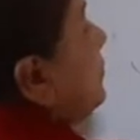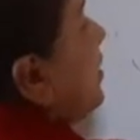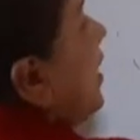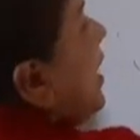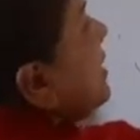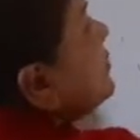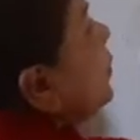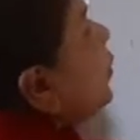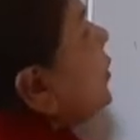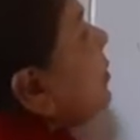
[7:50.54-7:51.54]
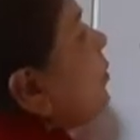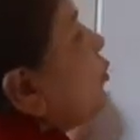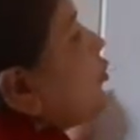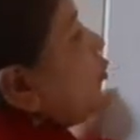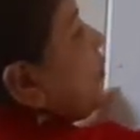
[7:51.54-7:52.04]
I've spoken
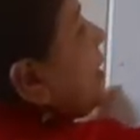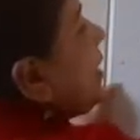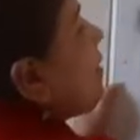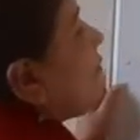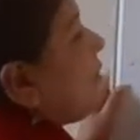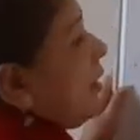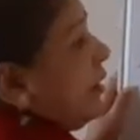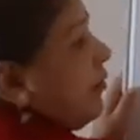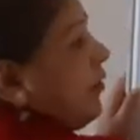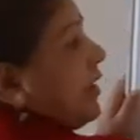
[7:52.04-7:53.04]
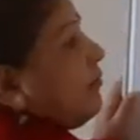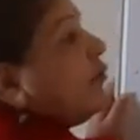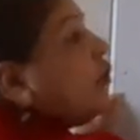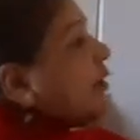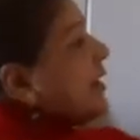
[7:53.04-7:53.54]
about
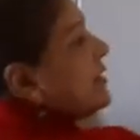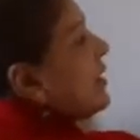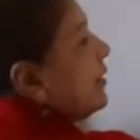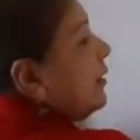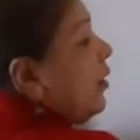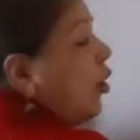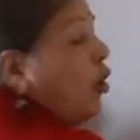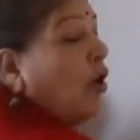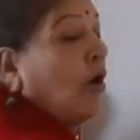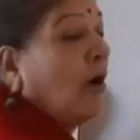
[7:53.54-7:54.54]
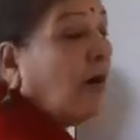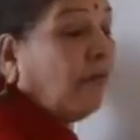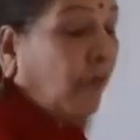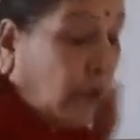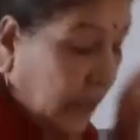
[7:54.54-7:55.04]
four rays rather,
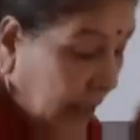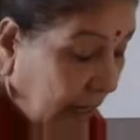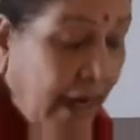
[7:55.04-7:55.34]
for the ray